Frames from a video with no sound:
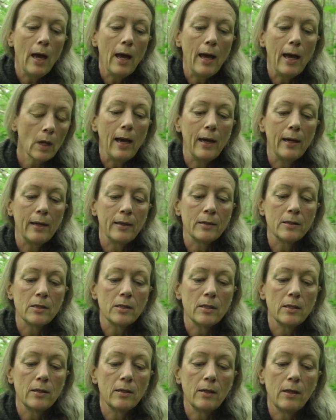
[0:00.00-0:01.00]
And
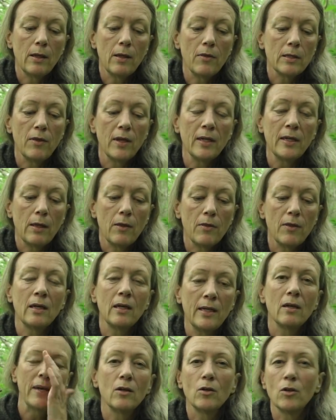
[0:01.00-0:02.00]
then in
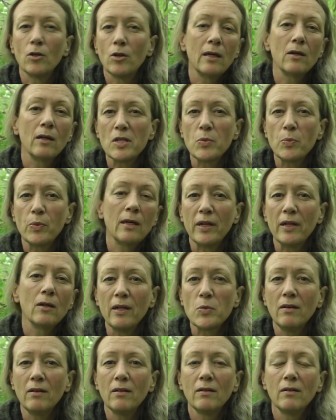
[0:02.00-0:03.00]
early spring
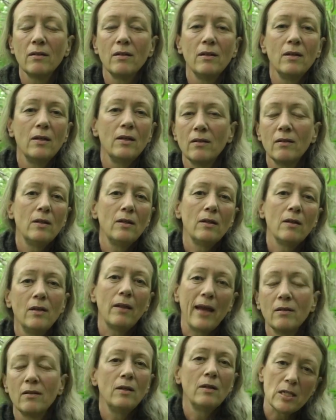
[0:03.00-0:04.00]

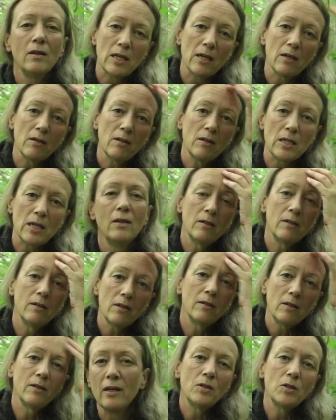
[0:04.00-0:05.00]
last year,
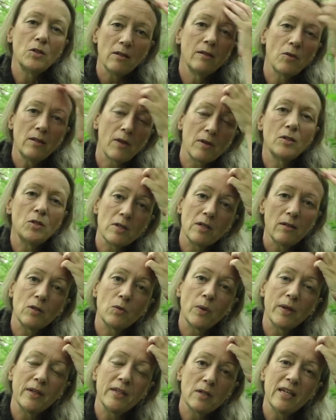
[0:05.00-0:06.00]

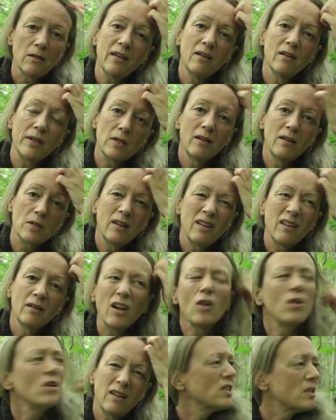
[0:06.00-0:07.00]
2020, there
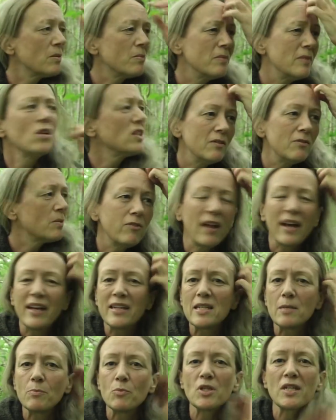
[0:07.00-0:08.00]
are some
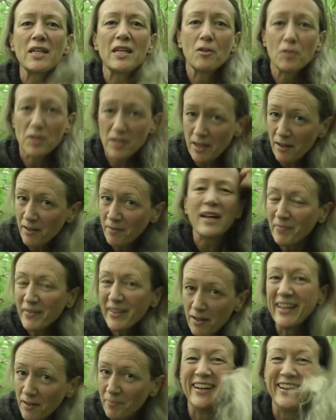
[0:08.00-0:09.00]
flies and mosquitoes here.
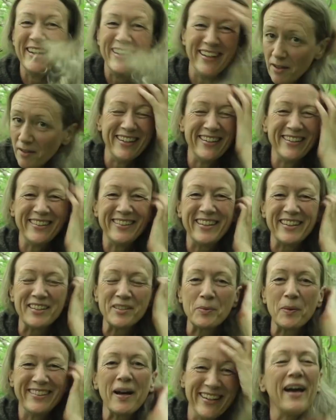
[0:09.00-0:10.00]

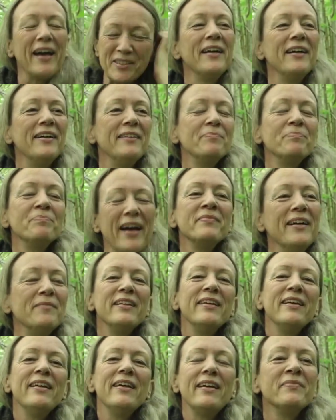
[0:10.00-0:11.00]
That's why I
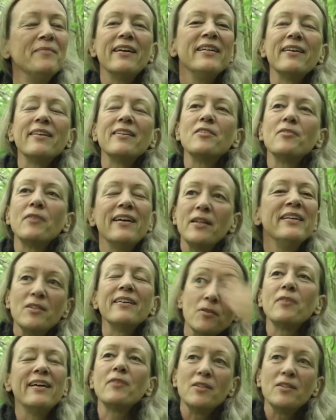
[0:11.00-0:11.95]
trying to